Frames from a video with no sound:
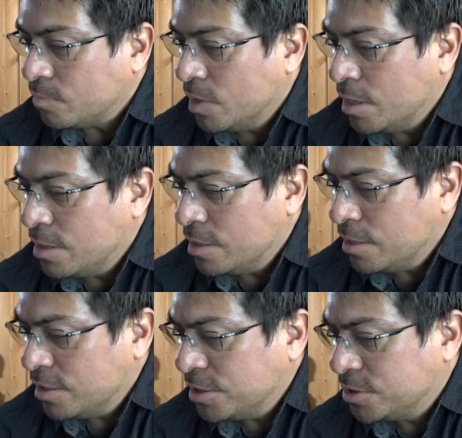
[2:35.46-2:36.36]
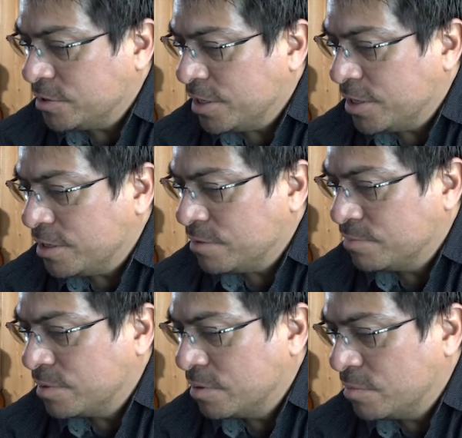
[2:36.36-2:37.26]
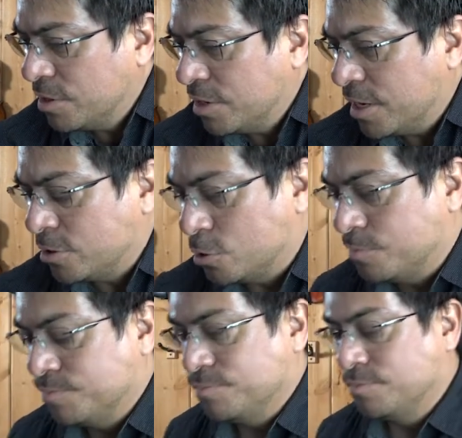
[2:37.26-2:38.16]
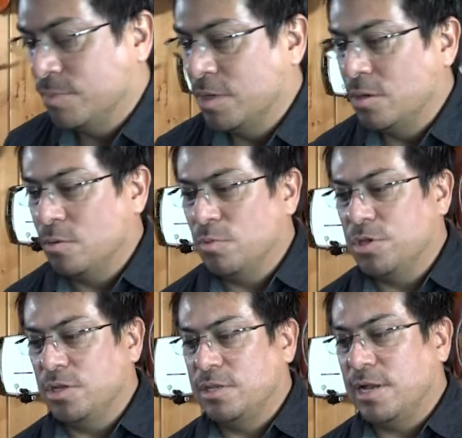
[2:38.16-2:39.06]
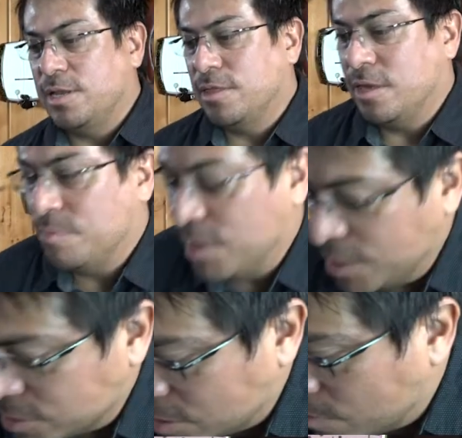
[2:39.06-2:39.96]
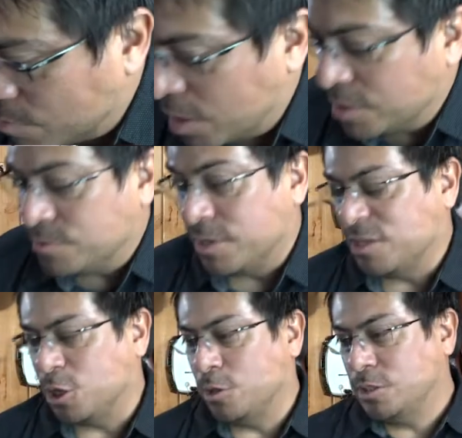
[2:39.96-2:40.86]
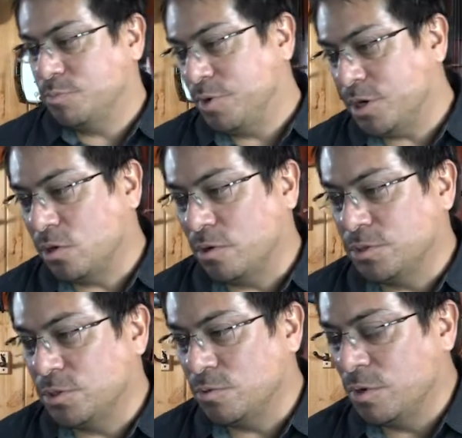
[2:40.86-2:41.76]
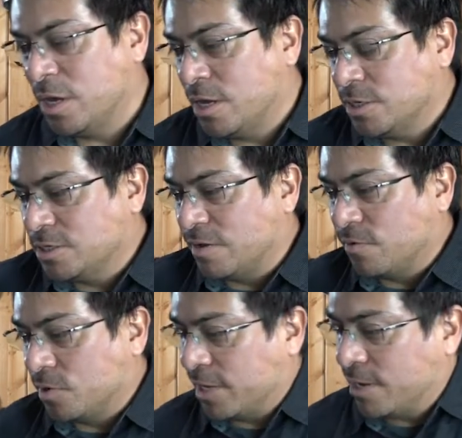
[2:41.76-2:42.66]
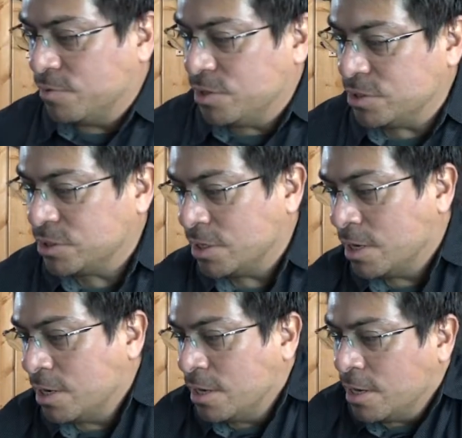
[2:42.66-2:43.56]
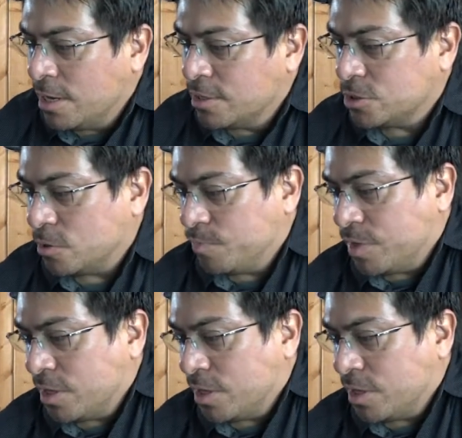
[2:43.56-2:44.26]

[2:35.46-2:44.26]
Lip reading: let's try moderato, which in Italian that means moderately. It's pretty close to several languages. So